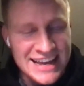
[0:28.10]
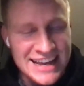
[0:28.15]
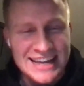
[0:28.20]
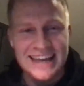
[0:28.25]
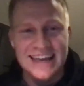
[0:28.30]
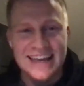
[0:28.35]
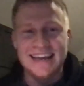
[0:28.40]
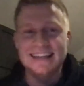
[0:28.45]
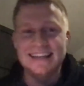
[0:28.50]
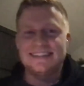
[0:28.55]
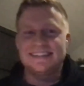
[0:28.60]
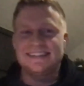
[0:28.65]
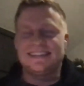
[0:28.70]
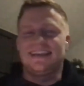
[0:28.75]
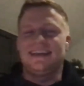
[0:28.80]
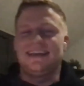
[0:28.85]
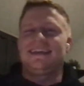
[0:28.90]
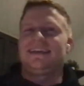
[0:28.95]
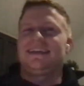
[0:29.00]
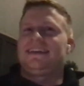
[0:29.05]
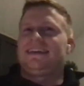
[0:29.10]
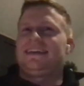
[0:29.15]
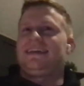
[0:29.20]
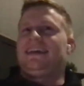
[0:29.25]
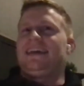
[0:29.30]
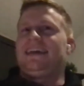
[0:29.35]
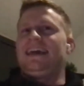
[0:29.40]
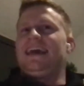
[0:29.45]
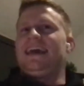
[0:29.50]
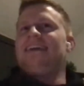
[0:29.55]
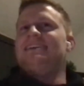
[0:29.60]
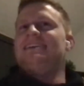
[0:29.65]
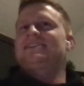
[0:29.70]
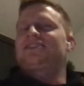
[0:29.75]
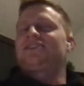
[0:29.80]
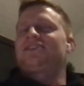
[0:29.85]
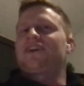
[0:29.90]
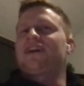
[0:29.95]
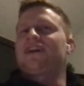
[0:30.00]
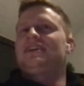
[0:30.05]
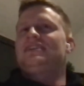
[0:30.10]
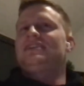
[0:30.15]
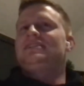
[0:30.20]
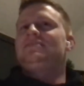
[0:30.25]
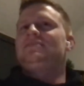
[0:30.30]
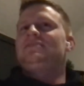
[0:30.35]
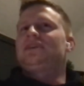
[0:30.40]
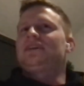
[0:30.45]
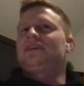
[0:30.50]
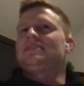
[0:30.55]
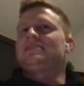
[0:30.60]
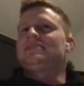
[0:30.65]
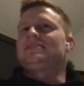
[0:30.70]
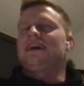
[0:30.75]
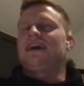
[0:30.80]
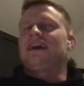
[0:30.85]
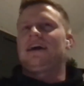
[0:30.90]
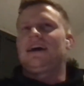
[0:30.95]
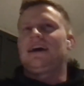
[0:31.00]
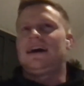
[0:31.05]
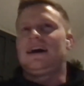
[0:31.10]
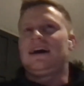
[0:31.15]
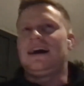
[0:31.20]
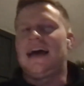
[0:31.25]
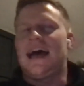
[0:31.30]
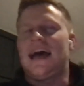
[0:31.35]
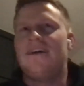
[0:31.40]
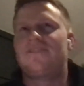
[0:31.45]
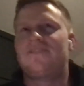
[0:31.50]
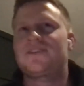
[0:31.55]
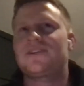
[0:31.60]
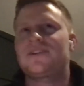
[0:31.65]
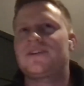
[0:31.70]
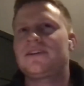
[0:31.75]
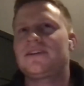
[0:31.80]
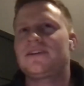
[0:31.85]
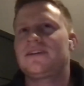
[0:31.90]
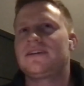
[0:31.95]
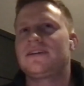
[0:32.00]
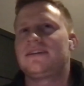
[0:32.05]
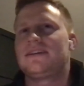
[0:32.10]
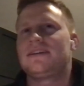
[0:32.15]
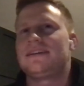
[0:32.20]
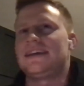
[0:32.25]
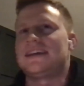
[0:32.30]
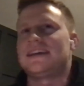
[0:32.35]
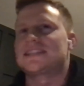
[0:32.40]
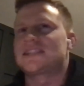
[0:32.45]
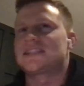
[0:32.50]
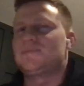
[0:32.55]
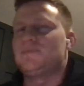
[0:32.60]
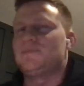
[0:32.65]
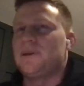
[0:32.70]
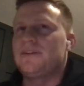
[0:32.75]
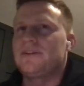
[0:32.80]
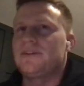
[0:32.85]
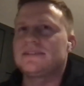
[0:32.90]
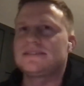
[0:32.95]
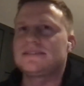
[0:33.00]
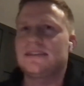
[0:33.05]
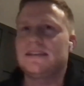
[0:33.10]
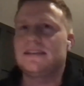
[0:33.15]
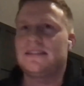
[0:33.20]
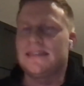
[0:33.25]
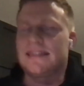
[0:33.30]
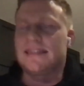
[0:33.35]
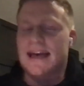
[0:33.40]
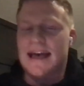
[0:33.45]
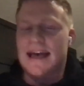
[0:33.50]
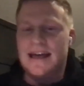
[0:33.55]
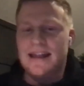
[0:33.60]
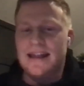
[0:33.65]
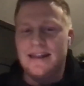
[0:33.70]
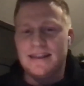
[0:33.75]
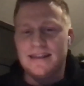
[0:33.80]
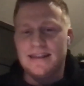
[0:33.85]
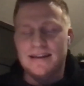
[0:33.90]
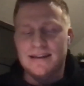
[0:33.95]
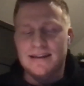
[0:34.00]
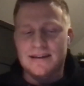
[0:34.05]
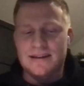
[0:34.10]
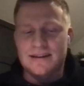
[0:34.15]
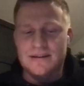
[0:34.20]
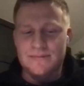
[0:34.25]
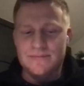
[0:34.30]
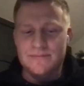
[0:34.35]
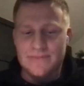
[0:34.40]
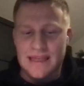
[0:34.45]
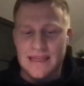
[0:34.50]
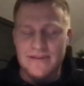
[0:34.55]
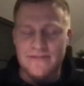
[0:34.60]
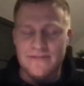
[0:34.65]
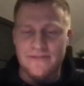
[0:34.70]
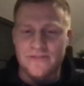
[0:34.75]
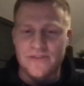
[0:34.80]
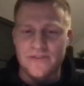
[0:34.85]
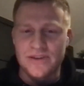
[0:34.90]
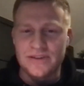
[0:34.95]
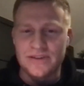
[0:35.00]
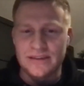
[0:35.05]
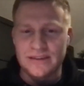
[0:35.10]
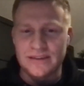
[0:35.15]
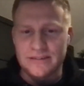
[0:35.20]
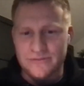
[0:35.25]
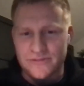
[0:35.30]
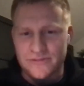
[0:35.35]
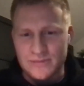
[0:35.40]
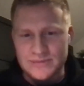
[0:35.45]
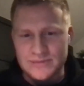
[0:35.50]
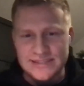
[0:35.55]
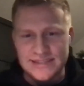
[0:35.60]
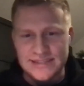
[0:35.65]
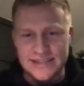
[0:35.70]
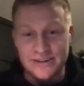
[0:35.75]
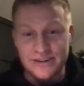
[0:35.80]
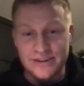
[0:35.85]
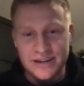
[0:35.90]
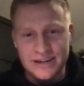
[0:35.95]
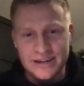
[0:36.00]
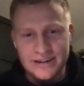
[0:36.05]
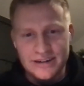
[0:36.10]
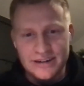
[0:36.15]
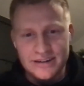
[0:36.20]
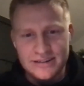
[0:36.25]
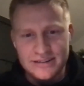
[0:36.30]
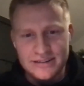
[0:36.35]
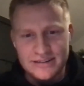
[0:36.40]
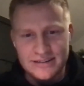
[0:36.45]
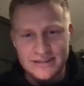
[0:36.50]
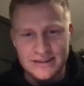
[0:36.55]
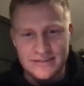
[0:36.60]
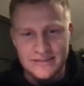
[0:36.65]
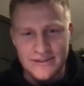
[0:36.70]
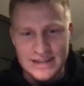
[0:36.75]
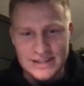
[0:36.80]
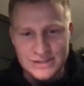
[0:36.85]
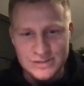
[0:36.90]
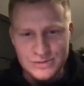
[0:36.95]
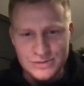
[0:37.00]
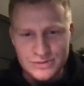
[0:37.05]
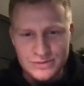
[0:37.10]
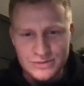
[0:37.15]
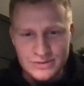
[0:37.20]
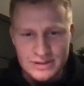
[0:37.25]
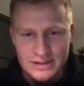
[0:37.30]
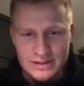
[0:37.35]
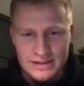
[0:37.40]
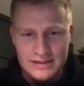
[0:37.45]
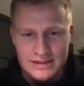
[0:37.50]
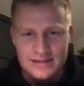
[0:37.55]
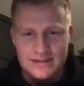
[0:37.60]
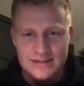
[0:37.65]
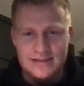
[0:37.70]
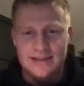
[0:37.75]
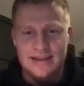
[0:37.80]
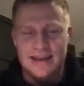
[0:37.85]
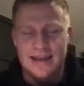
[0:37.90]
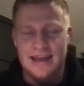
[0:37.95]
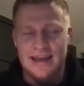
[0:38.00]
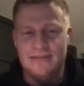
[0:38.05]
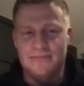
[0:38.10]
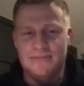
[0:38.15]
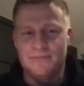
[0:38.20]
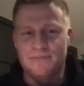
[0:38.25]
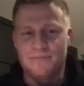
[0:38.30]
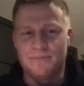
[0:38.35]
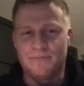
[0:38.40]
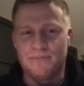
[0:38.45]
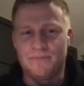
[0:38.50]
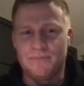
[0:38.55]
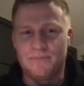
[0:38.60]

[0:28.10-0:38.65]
it, it's it's crazy because after experiencing that um, that feeling from senior year of high school, and